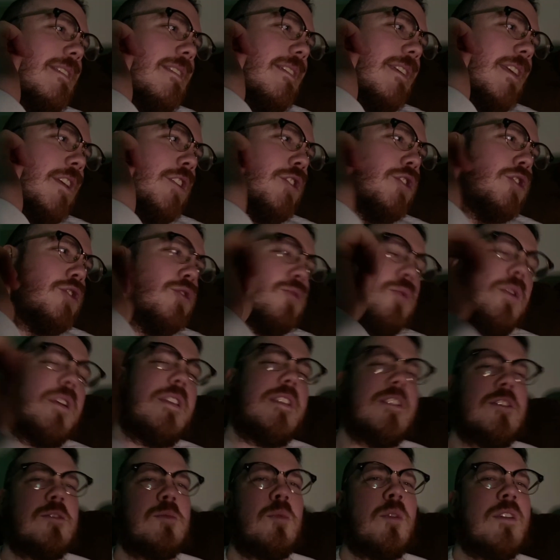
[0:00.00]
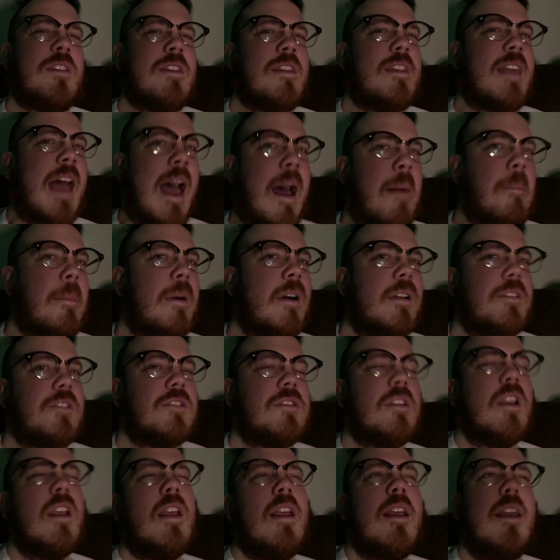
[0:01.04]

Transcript: enjoy this one that much.